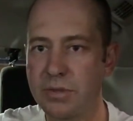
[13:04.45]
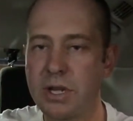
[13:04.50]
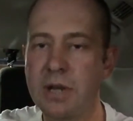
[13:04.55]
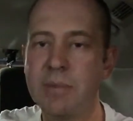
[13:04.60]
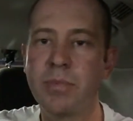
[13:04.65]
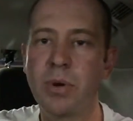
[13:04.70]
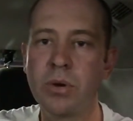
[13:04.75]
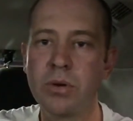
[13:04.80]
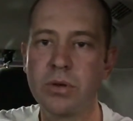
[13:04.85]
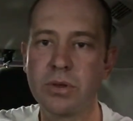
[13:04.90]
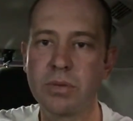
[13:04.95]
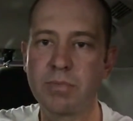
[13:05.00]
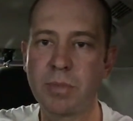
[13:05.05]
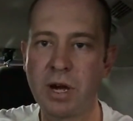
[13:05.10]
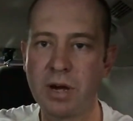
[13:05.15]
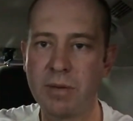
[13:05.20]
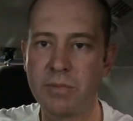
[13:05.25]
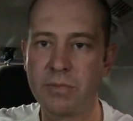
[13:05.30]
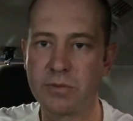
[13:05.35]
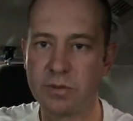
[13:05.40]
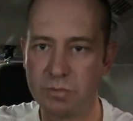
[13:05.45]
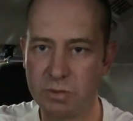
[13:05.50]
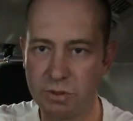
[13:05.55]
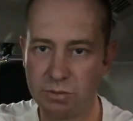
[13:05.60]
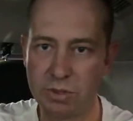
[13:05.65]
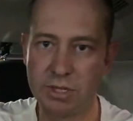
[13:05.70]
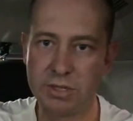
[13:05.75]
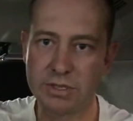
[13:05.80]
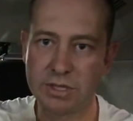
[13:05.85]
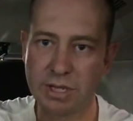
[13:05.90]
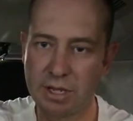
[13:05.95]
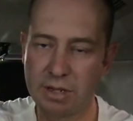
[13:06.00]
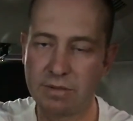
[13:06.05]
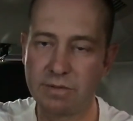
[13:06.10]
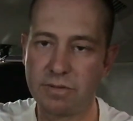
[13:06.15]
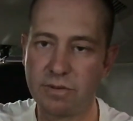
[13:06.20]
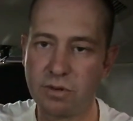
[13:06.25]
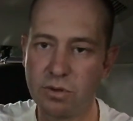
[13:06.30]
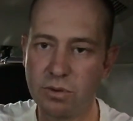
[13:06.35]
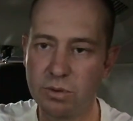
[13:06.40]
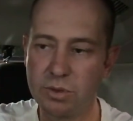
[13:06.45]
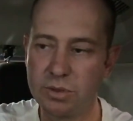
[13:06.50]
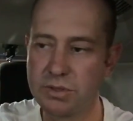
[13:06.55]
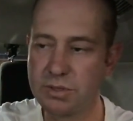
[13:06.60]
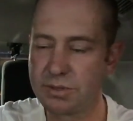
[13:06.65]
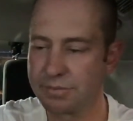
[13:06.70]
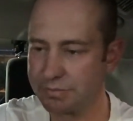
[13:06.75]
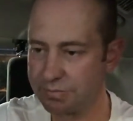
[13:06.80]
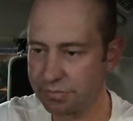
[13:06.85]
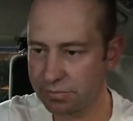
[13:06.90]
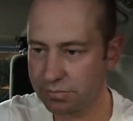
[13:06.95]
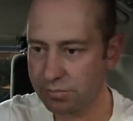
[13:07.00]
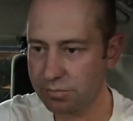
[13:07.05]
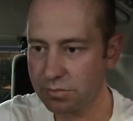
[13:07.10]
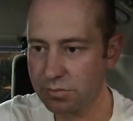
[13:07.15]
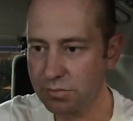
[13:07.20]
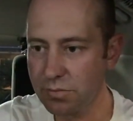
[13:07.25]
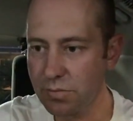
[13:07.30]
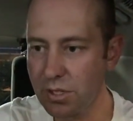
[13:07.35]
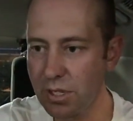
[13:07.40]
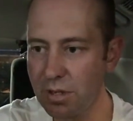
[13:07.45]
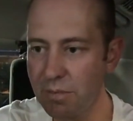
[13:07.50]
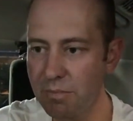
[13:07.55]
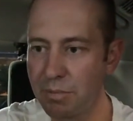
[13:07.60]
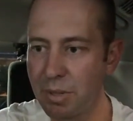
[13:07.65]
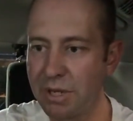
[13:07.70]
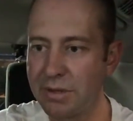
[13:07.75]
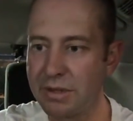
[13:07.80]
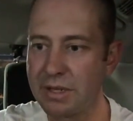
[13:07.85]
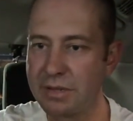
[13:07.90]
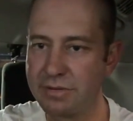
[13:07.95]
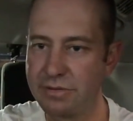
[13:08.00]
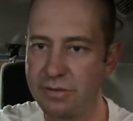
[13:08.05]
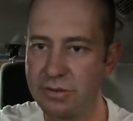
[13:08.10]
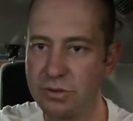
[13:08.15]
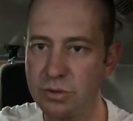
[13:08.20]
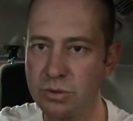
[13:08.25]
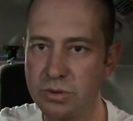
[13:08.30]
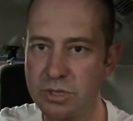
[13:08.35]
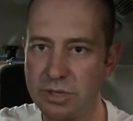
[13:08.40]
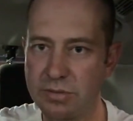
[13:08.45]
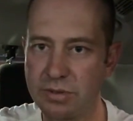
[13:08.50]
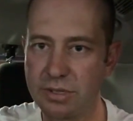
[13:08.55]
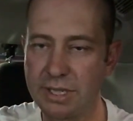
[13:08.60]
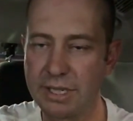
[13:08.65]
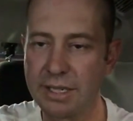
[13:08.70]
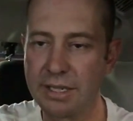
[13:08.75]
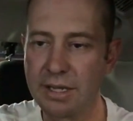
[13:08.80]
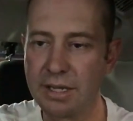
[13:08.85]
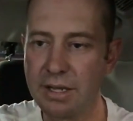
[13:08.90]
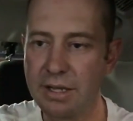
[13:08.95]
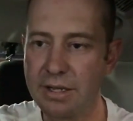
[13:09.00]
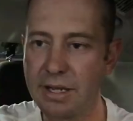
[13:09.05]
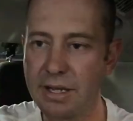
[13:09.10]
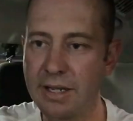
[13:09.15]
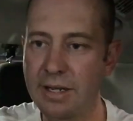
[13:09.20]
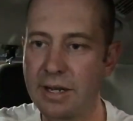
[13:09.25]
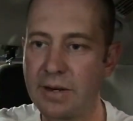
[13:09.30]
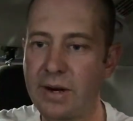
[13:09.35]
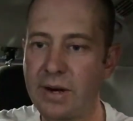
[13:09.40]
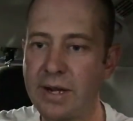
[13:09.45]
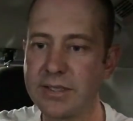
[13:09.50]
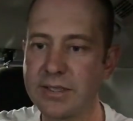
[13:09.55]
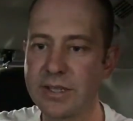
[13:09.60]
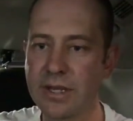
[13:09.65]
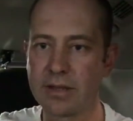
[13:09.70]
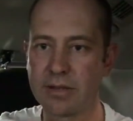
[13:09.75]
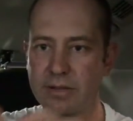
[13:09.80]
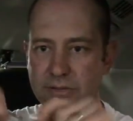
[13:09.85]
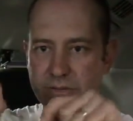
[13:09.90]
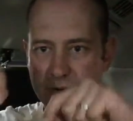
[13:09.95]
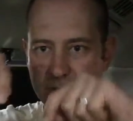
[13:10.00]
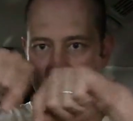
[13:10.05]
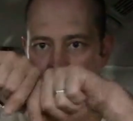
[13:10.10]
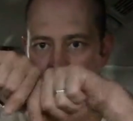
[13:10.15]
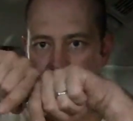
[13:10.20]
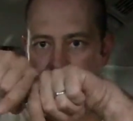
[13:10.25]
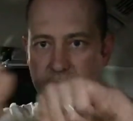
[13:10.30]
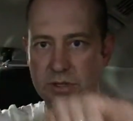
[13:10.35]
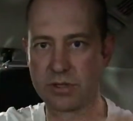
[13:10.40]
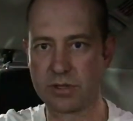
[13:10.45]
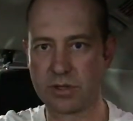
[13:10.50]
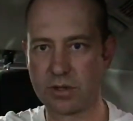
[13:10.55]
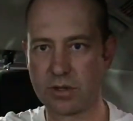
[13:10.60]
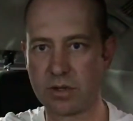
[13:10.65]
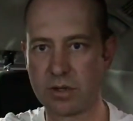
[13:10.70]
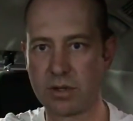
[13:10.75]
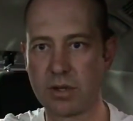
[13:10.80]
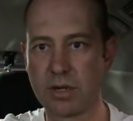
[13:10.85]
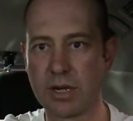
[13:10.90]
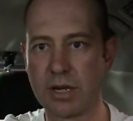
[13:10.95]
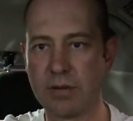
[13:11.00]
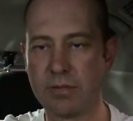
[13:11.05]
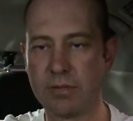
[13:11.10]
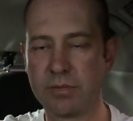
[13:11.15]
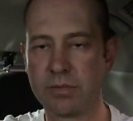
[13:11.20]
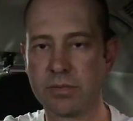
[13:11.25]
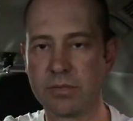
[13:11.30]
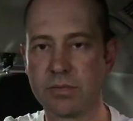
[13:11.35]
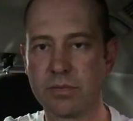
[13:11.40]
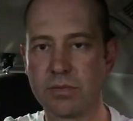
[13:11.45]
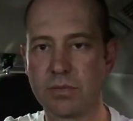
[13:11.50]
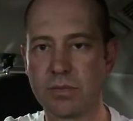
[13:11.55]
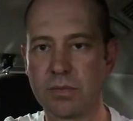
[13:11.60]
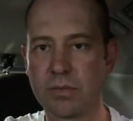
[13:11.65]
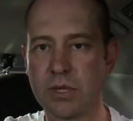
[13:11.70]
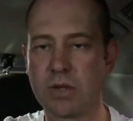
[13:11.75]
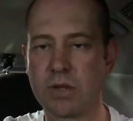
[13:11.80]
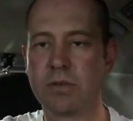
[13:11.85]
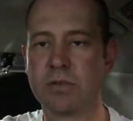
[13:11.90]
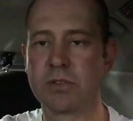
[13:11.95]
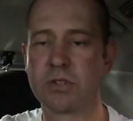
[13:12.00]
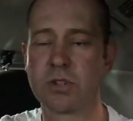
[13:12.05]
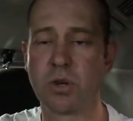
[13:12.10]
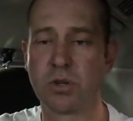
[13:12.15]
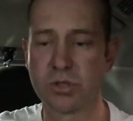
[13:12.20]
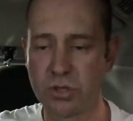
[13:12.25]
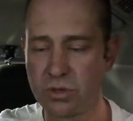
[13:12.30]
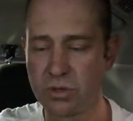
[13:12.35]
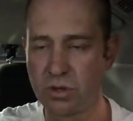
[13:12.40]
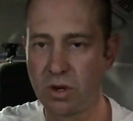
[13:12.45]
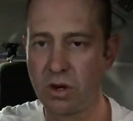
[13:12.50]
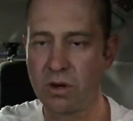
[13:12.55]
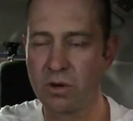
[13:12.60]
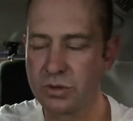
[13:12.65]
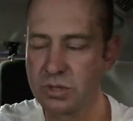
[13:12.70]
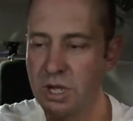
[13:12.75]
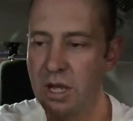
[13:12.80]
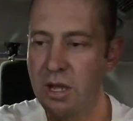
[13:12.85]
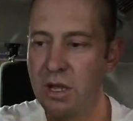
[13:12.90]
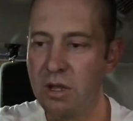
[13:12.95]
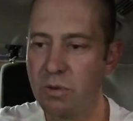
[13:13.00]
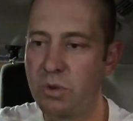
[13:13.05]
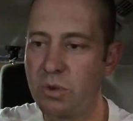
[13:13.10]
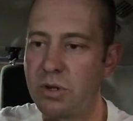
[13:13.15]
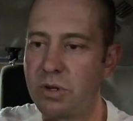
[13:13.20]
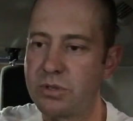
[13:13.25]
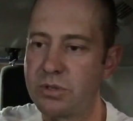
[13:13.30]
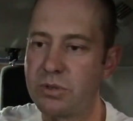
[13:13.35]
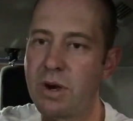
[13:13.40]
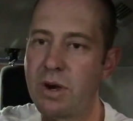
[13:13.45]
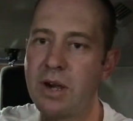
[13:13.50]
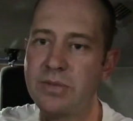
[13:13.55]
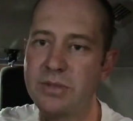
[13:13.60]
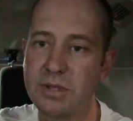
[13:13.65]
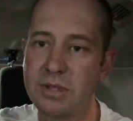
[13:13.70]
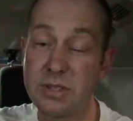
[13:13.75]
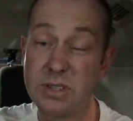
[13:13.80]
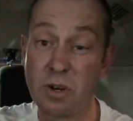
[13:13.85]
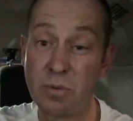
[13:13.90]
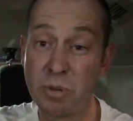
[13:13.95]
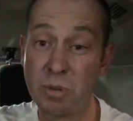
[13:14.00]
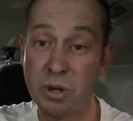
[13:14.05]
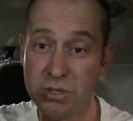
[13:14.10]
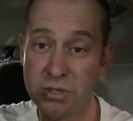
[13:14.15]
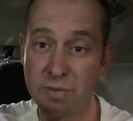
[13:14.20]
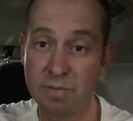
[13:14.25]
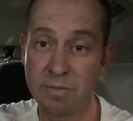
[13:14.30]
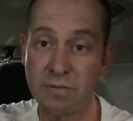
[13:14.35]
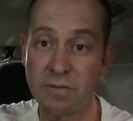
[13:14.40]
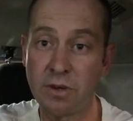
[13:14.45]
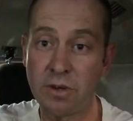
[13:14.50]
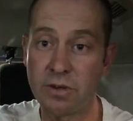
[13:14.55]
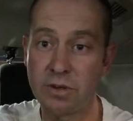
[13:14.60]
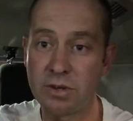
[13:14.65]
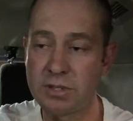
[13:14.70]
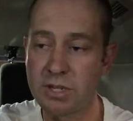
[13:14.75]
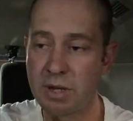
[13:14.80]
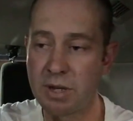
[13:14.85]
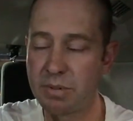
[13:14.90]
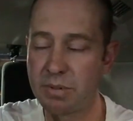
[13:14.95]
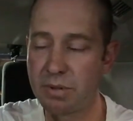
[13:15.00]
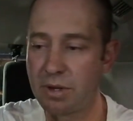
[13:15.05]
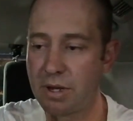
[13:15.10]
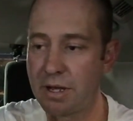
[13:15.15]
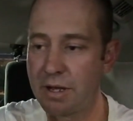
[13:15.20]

They both pump from the rear tank forwards, but they fill differently. LRA tank fills into, it's got 2 holes. What I'll do after this, I'll post some photos up.